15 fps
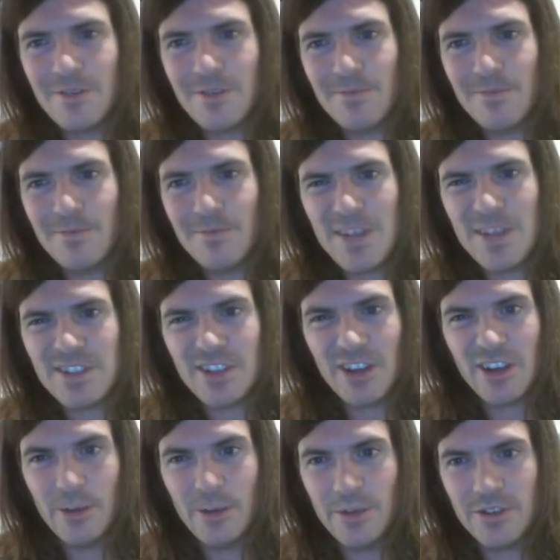messing up
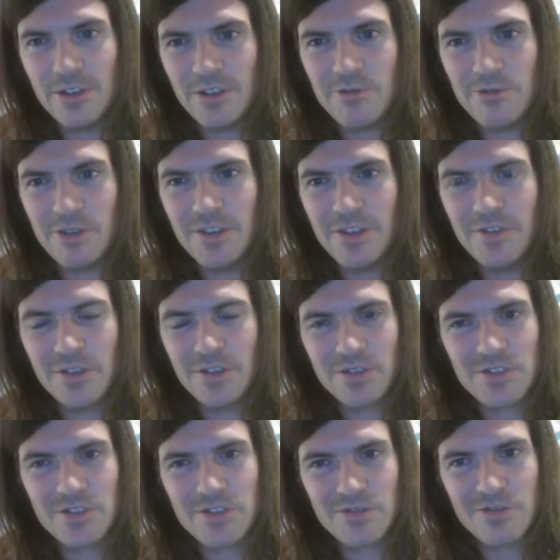any graveyard
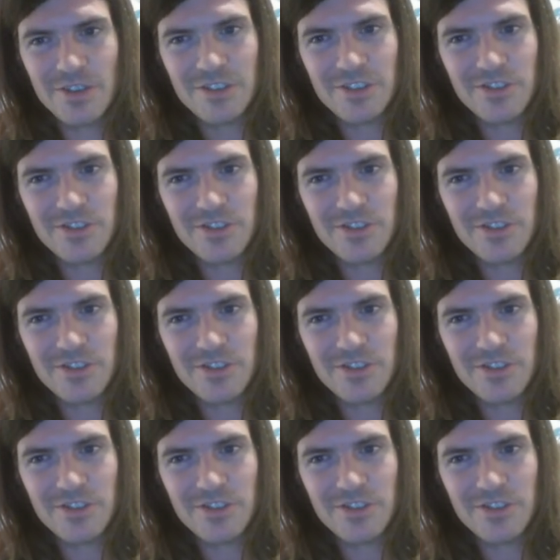strategy